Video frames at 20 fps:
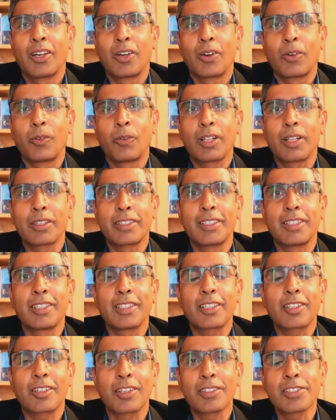Well, the
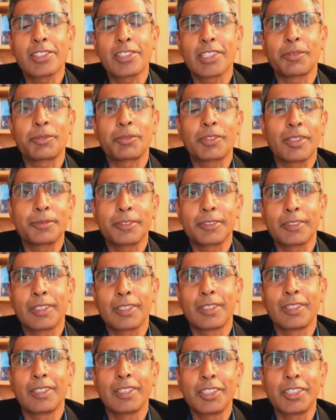concept of uh,
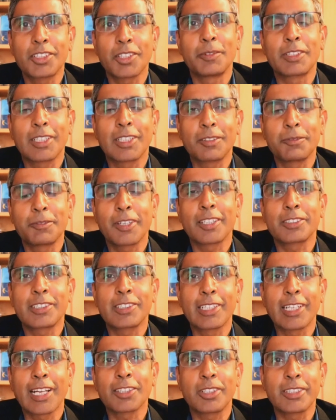intermittent fasting
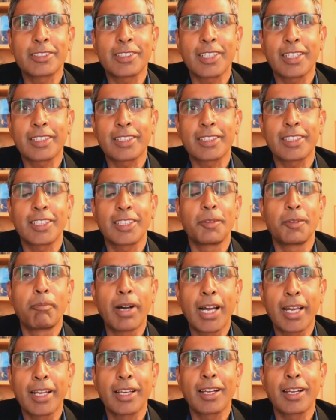actually started in my
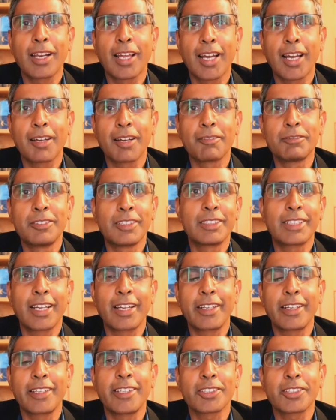lab 10
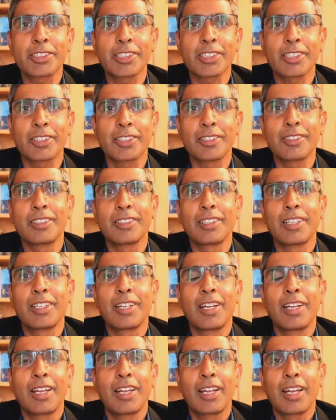years ago
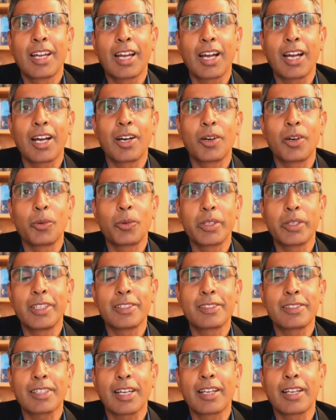uh, with this
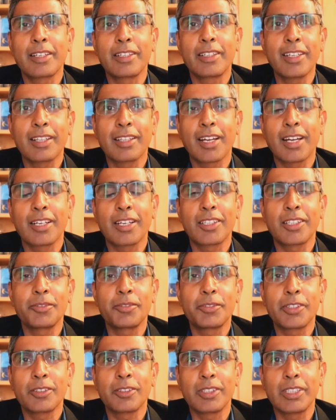idea that if
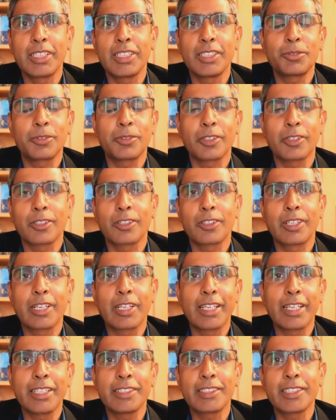you eat for
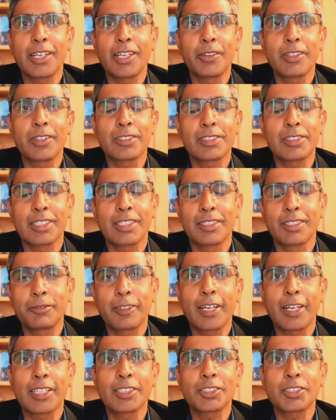eight hours and
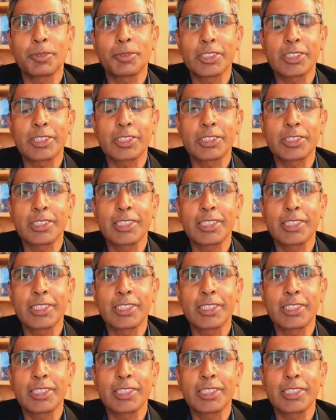fast for 16